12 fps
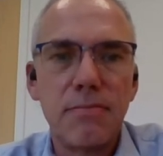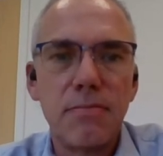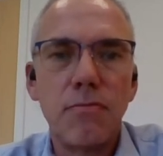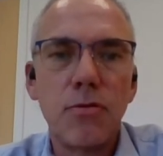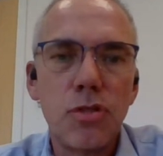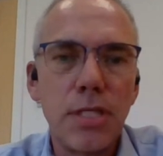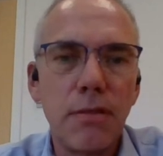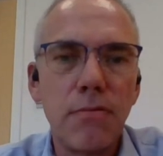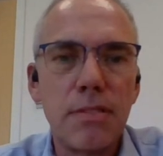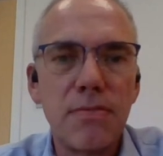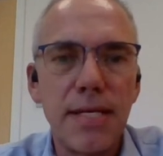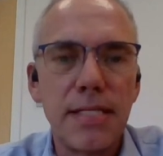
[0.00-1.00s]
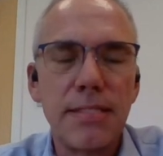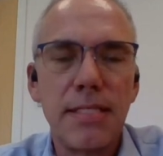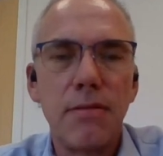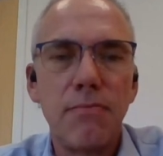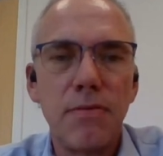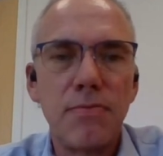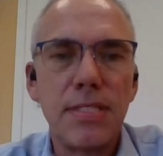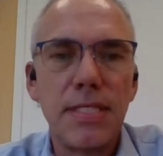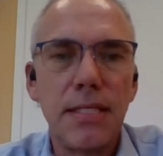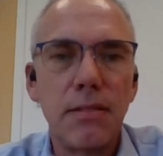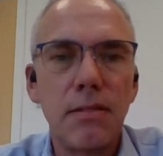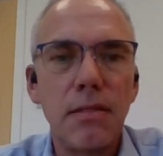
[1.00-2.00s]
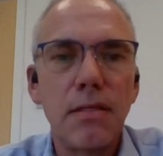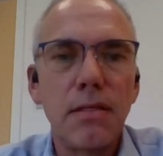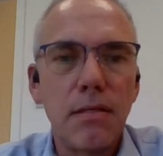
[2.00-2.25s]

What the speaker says: So for Shingrix vaccine, we've seen